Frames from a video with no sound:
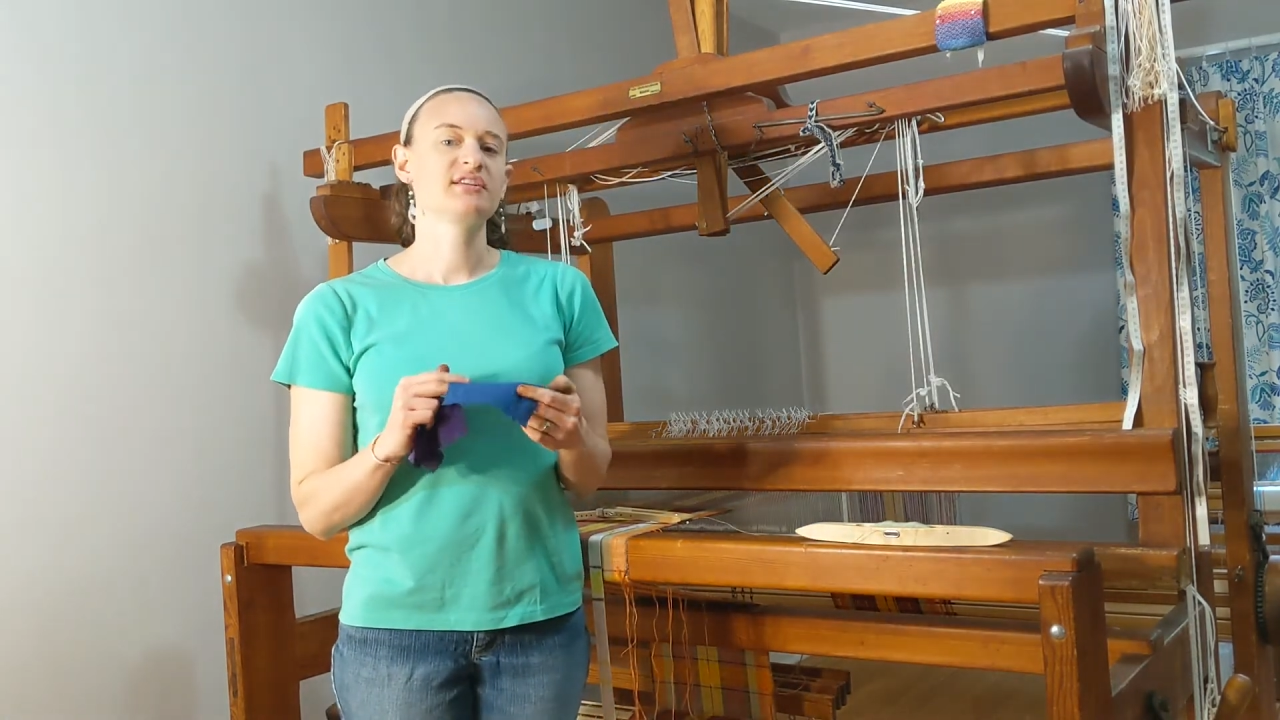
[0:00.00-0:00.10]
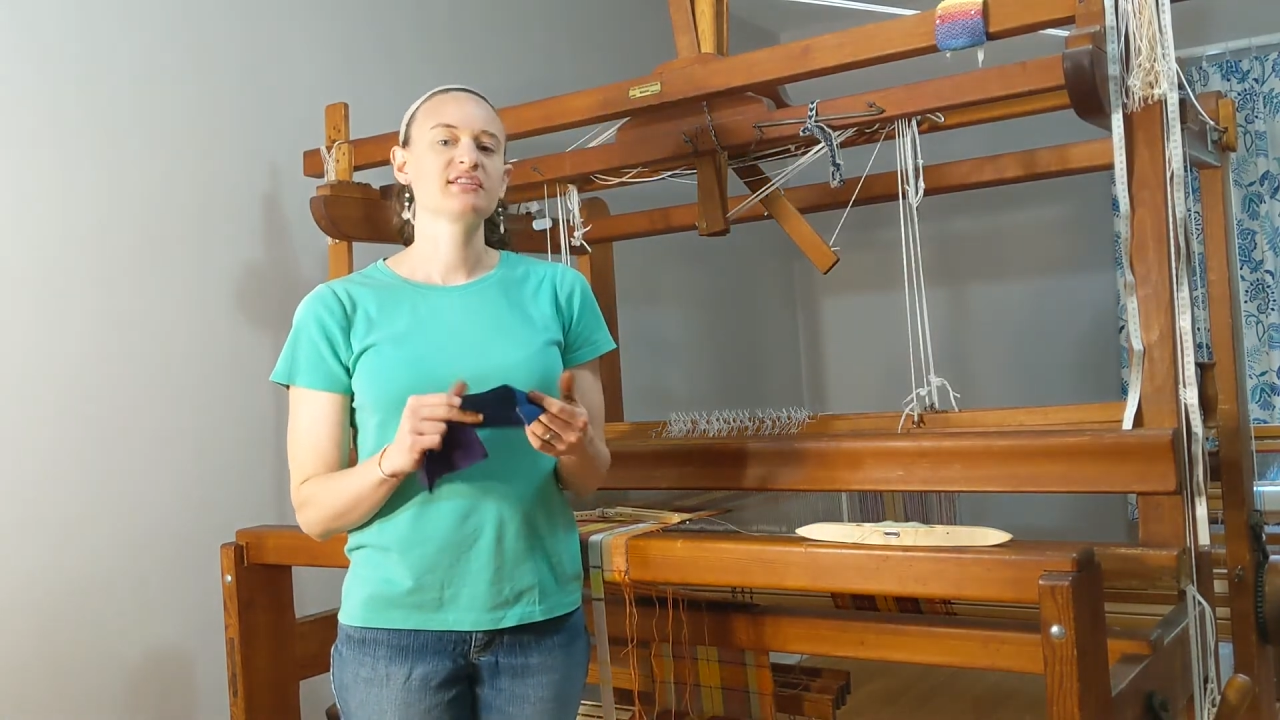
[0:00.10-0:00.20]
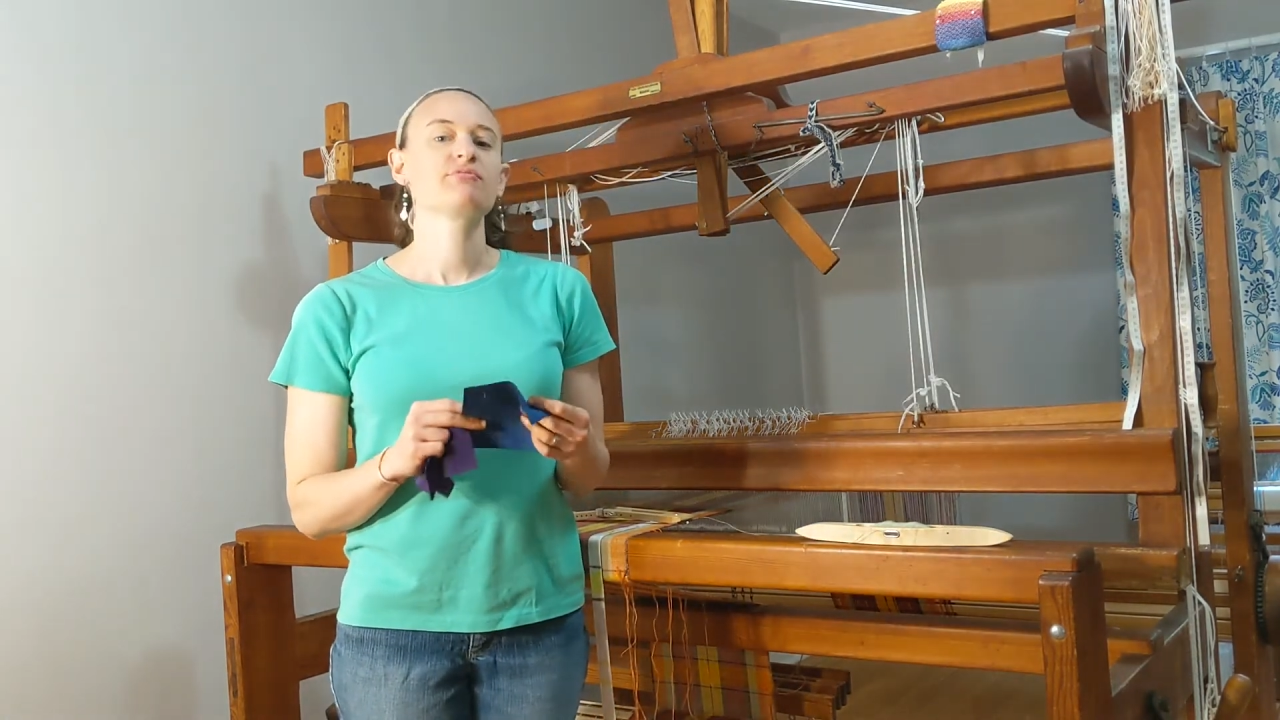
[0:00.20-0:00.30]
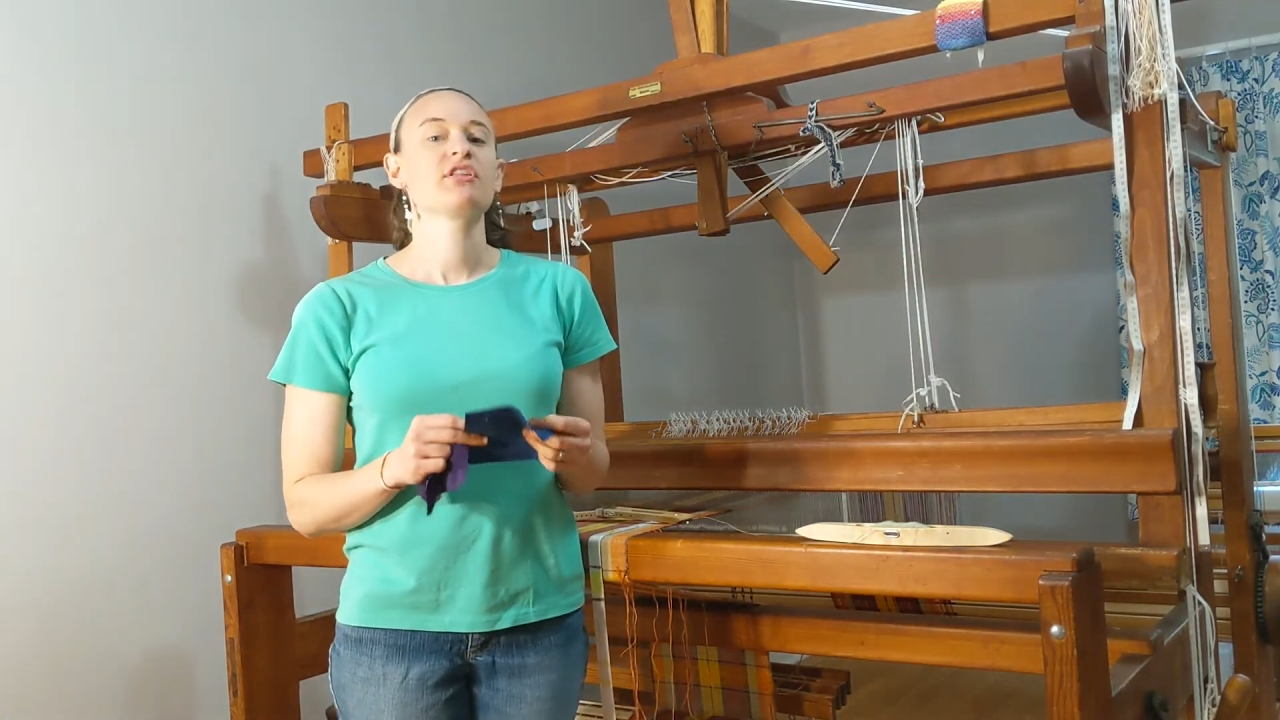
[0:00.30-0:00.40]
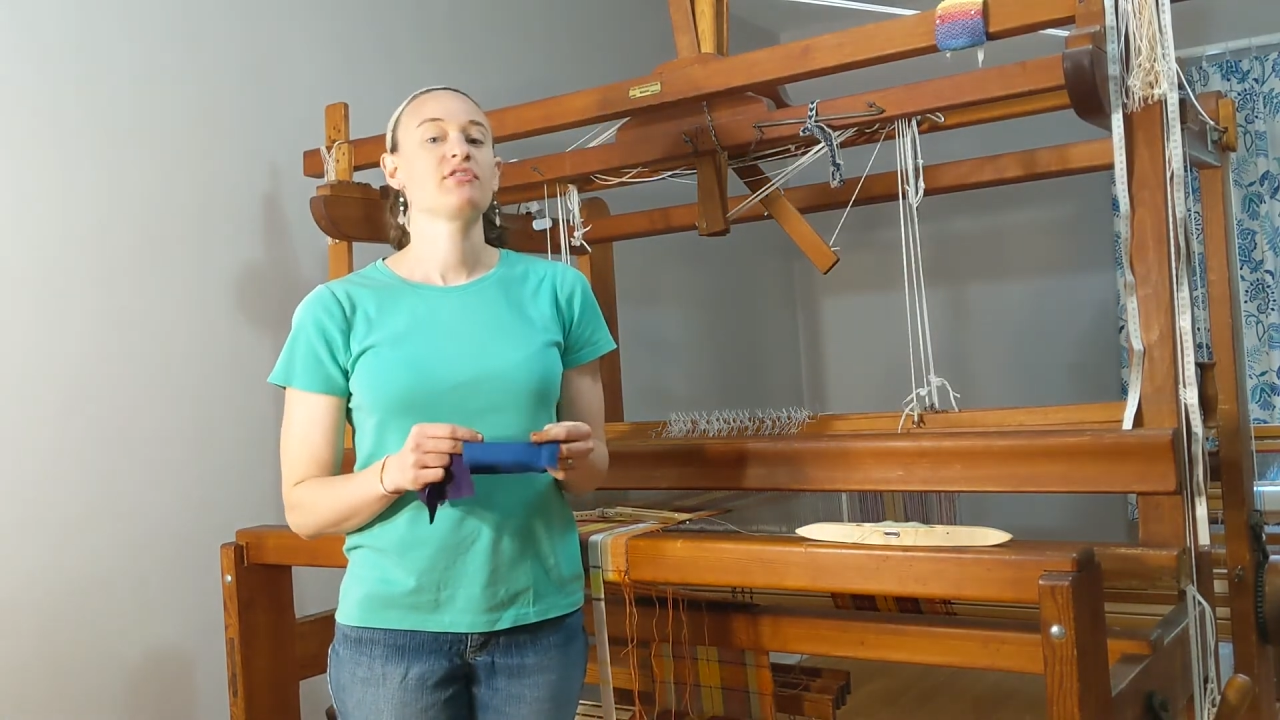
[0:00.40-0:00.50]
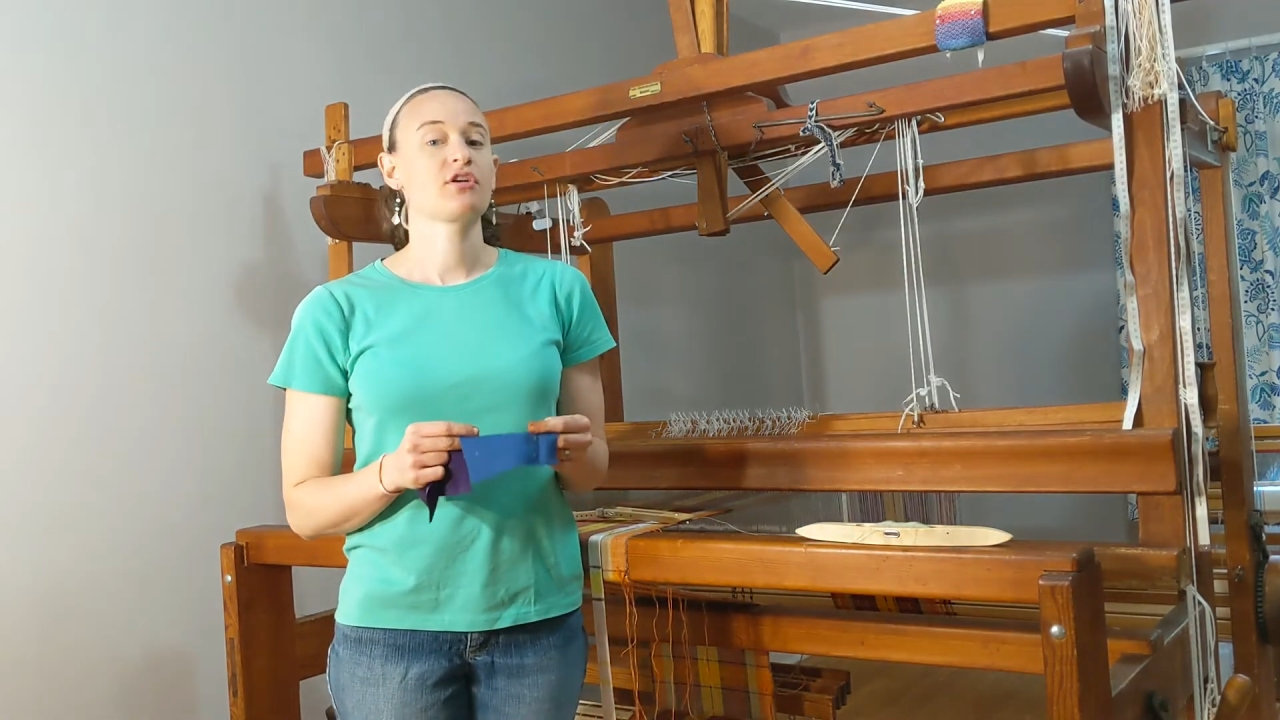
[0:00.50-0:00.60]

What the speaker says: doesn't mean that